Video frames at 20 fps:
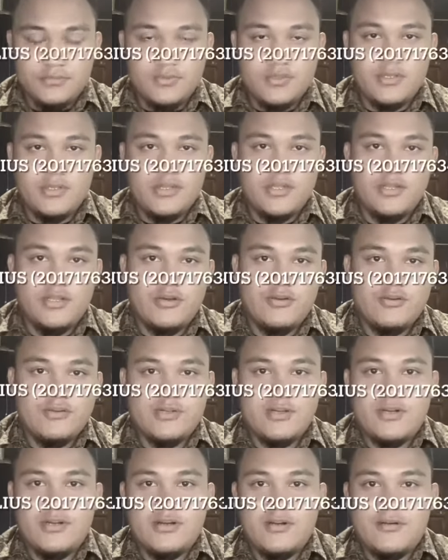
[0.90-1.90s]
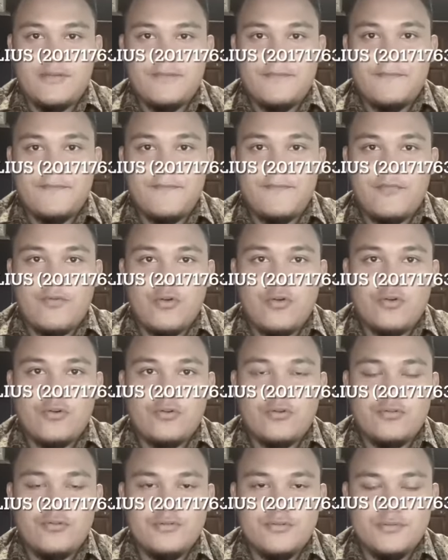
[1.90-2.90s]
Hello,
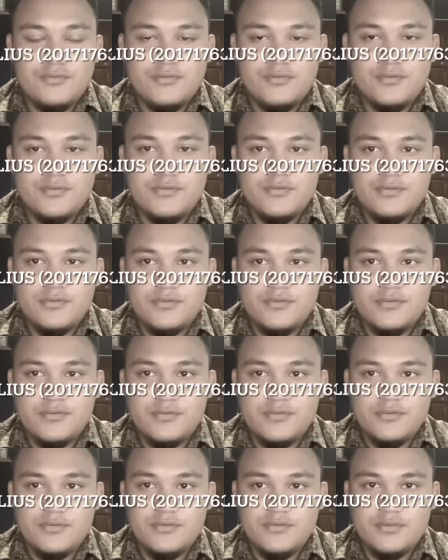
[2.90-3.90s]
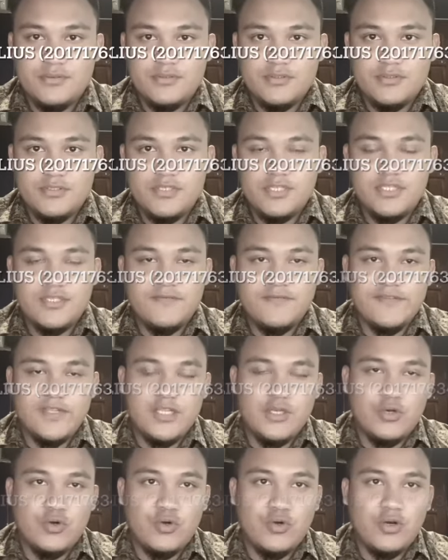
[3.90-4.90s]
for this
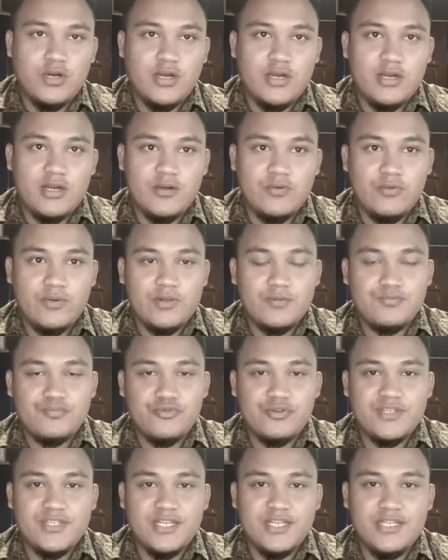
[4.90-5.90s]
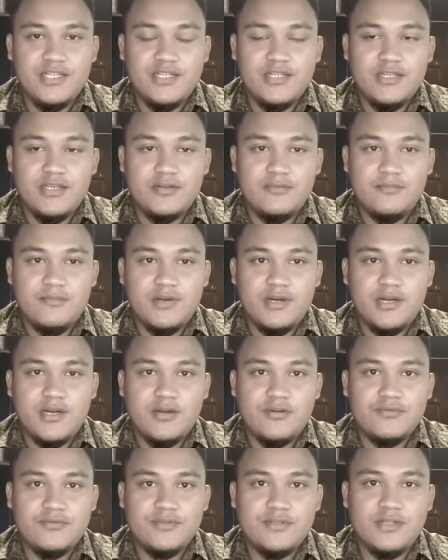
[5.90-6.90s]
video I will present
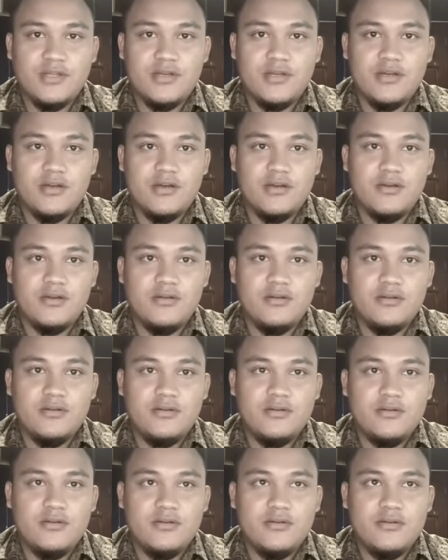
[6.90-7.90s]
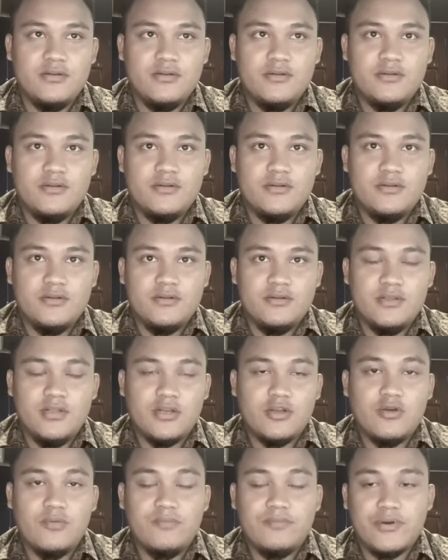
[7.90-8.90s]
about the
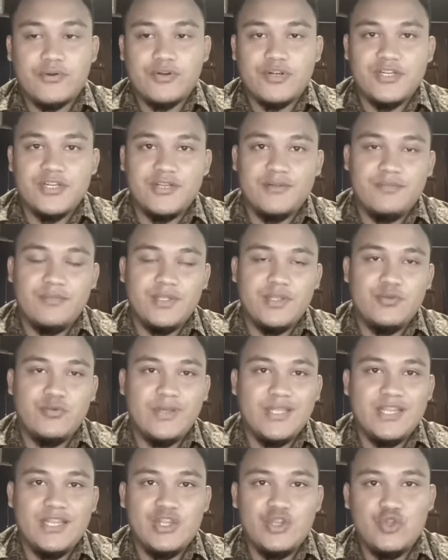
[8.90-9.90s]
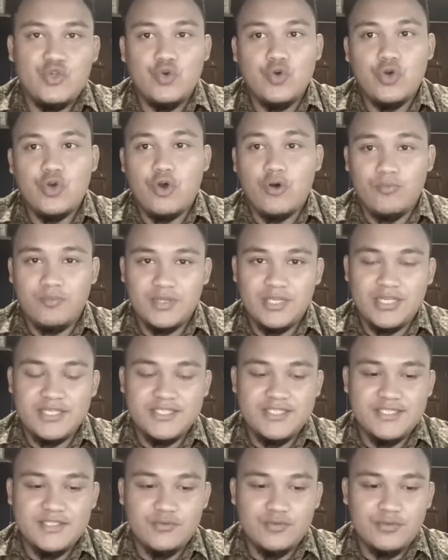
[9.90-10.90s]
comparison between two
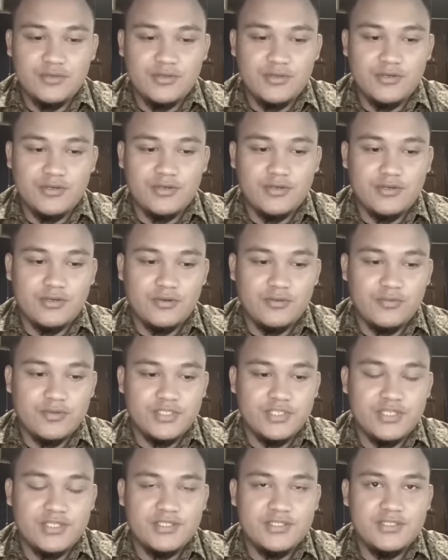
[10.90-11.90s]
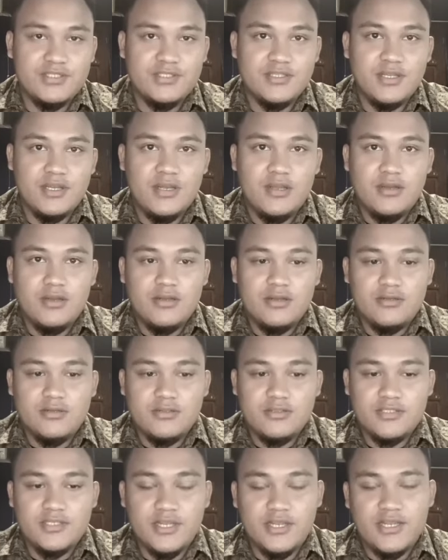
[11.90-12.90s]
companies, which is
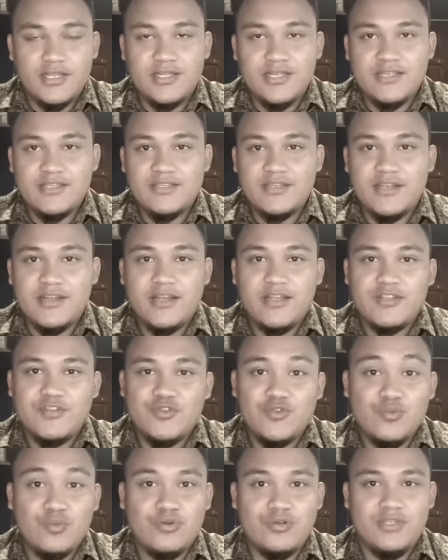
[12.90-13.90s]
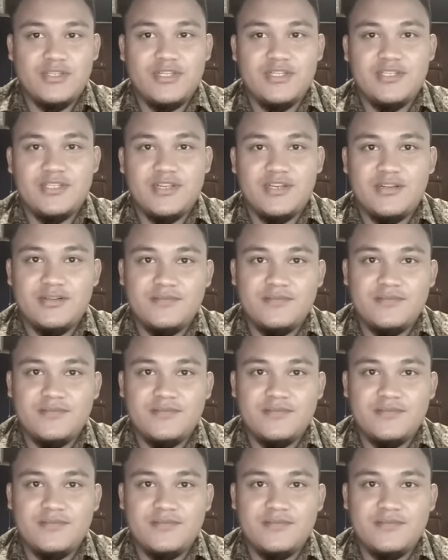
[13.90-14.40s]
Jayatesa and Subrtesa.